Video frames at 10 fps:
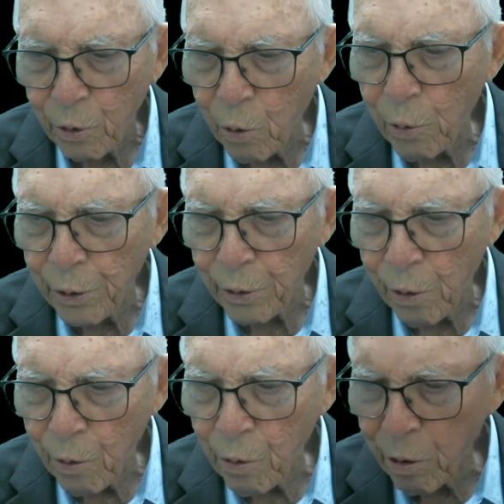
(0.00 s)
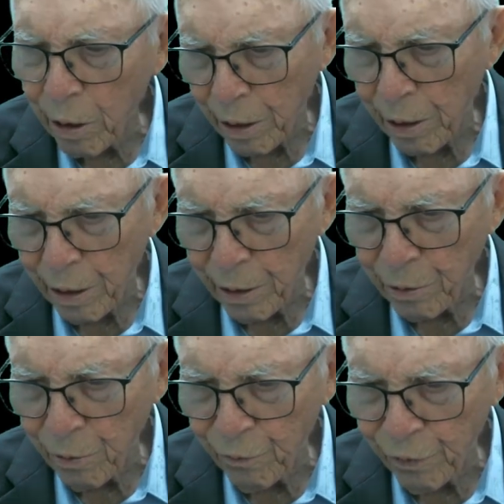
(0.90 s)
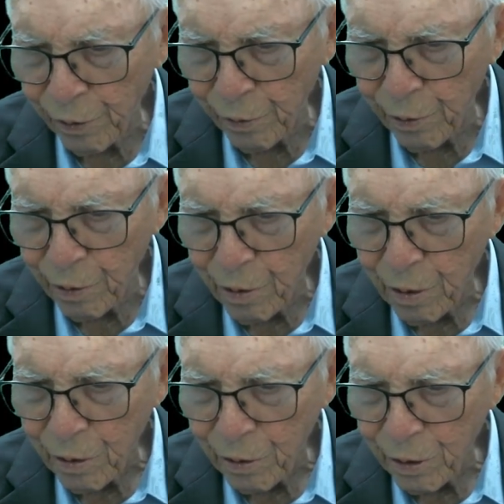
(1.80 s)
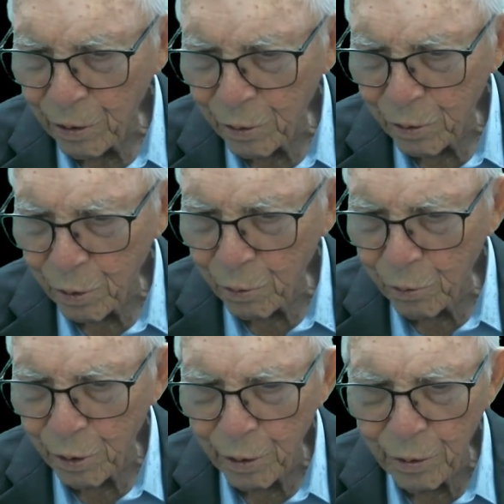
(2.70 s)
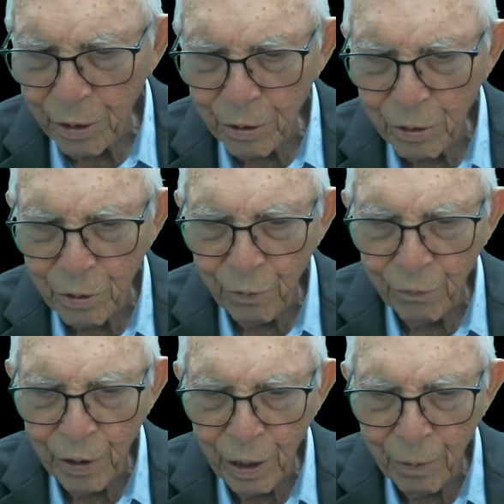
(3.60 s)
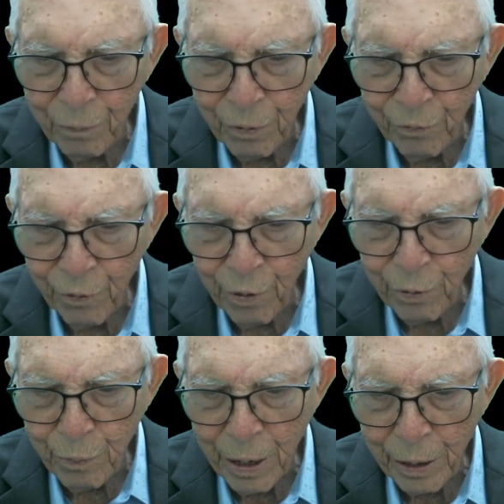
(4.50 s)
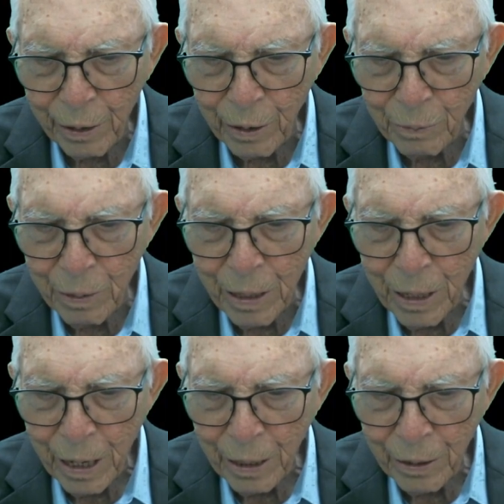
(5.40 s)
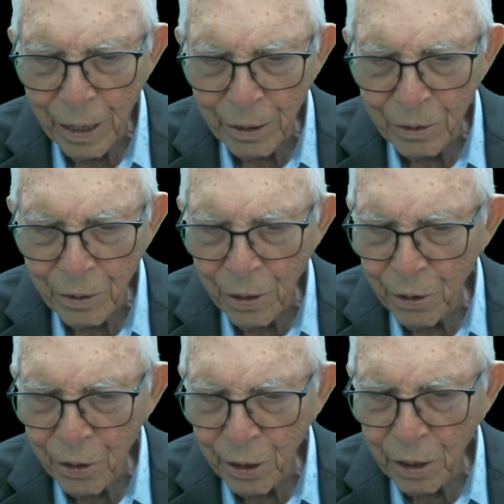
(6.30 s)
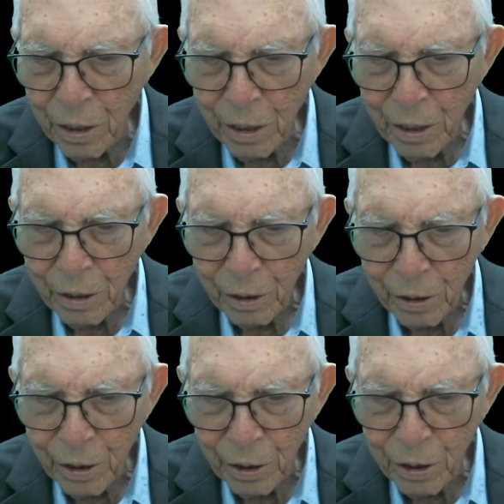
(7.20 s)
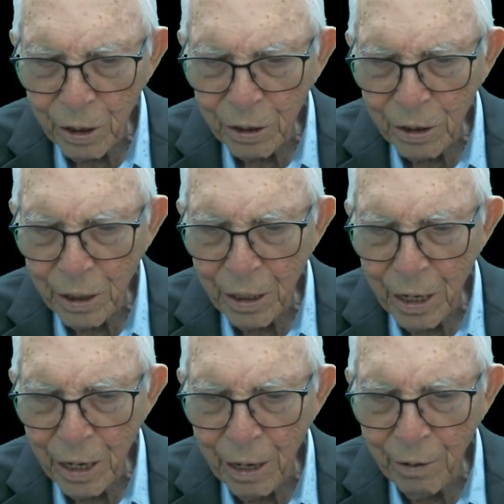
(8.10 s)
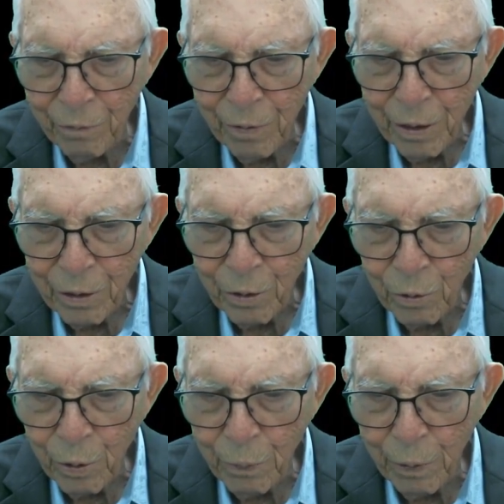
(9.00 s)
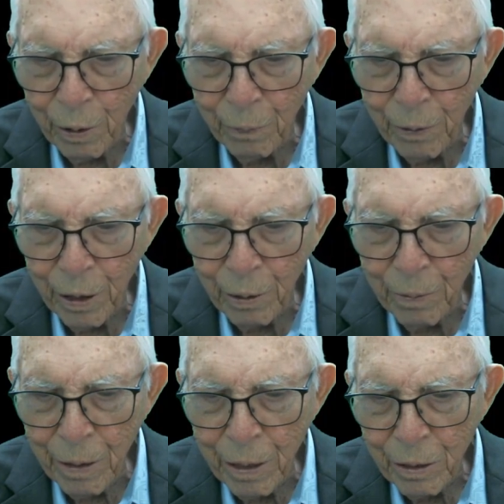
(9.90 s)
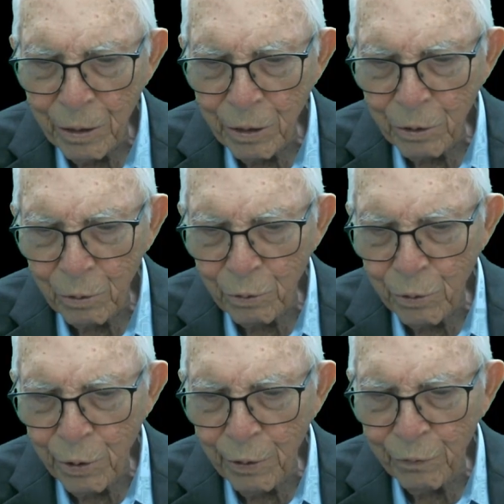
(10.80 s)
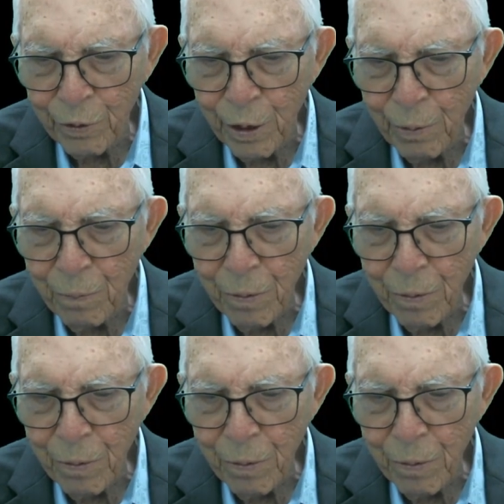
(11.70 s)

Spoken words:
go in early and you figure this tooth and this developed the first bicuspid, and that's nothing. Cut this in half, do the pulpotomy, this will drift up,